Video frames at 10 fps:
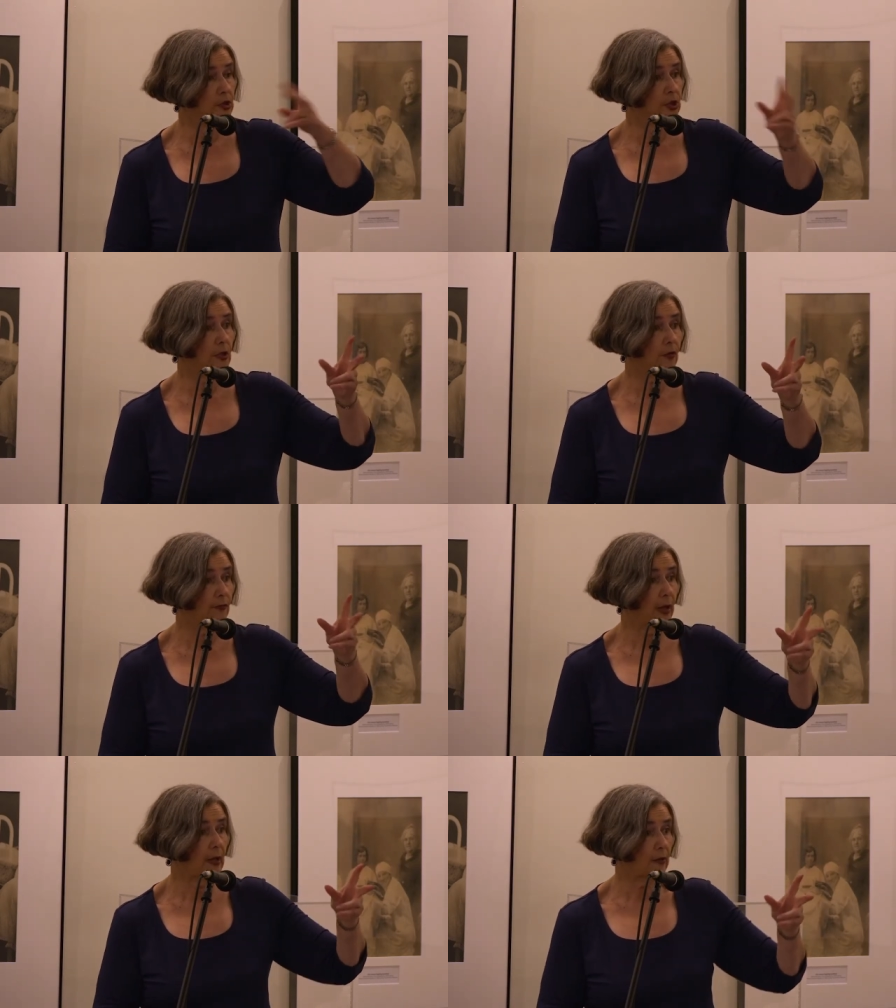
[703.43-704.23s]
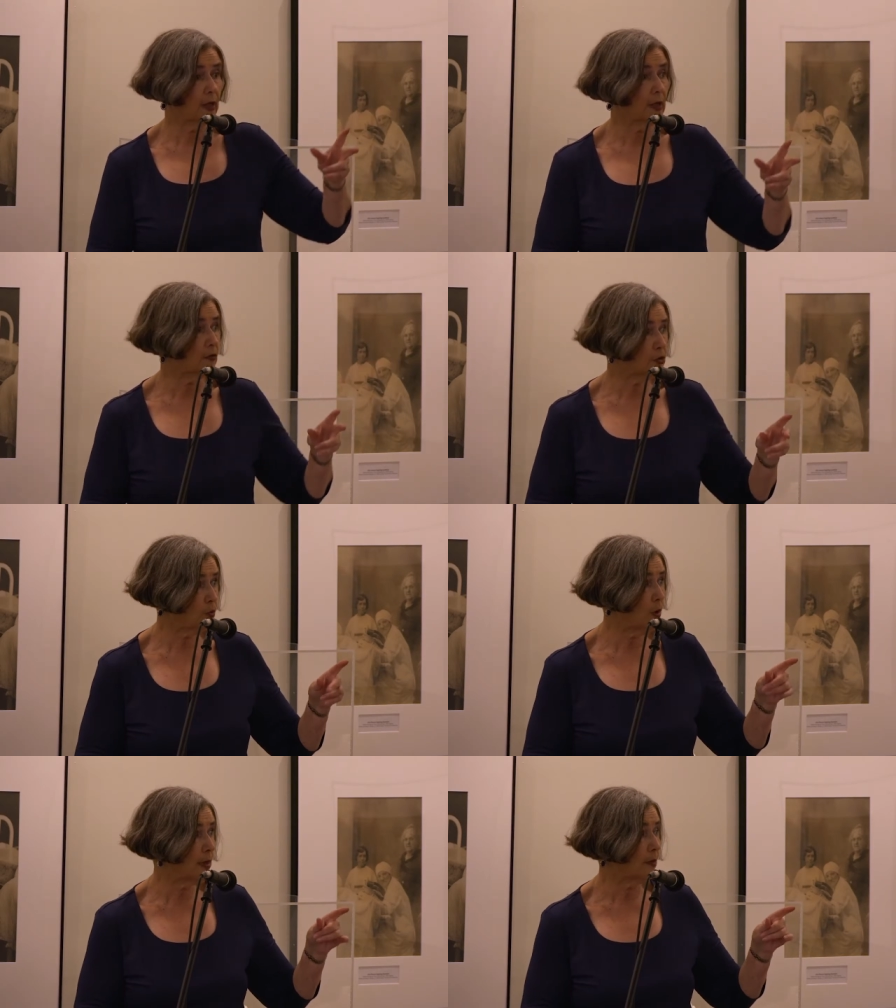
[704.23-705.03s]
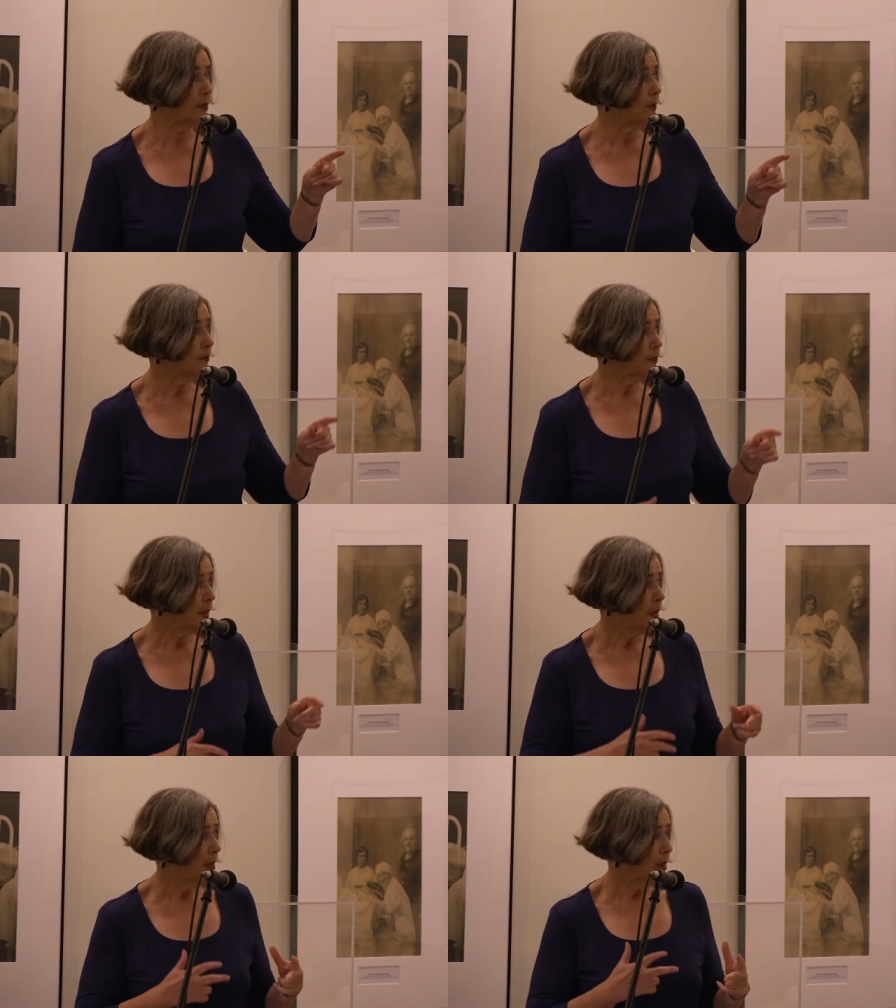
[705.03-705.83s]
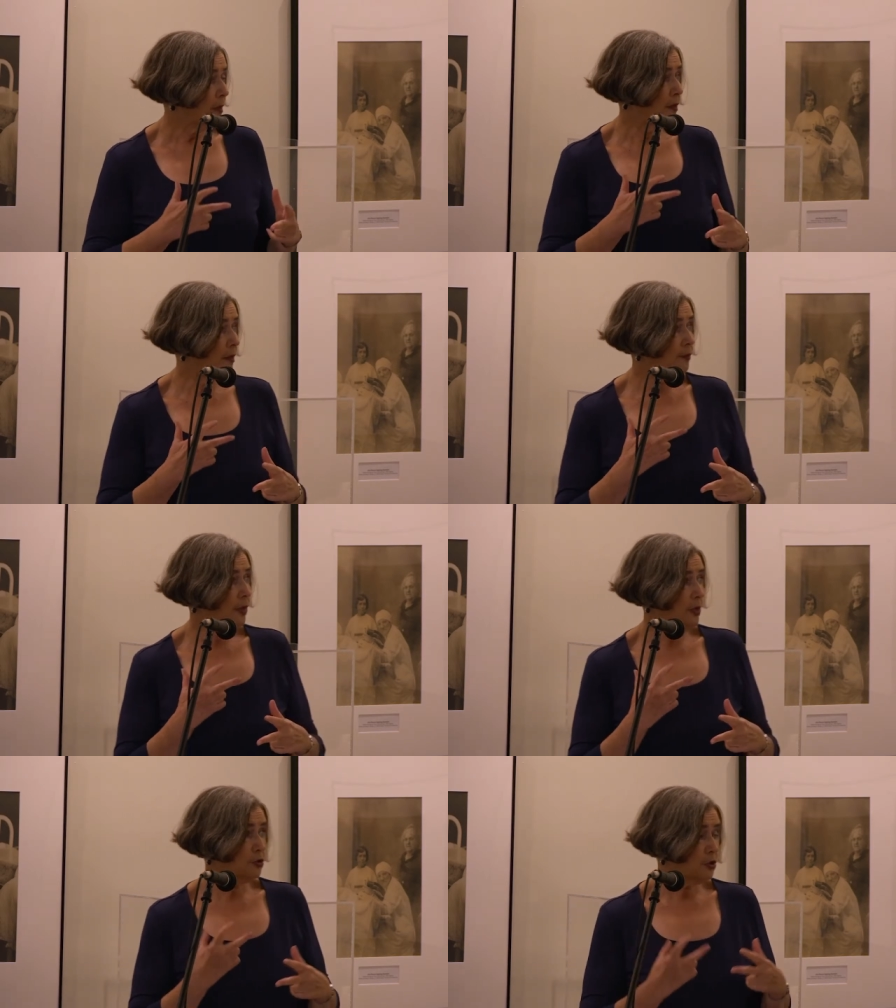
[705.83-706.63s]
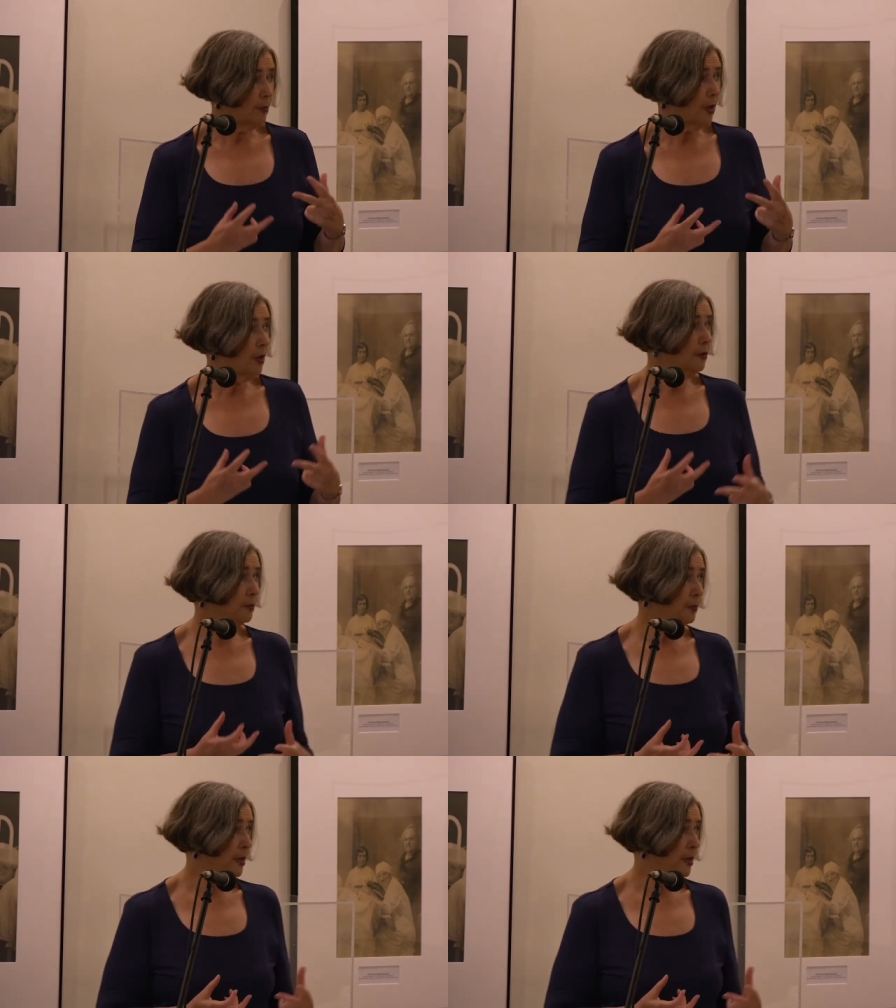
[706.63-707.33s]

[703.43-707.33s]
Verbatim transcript: Jill found elsewhere. There's some other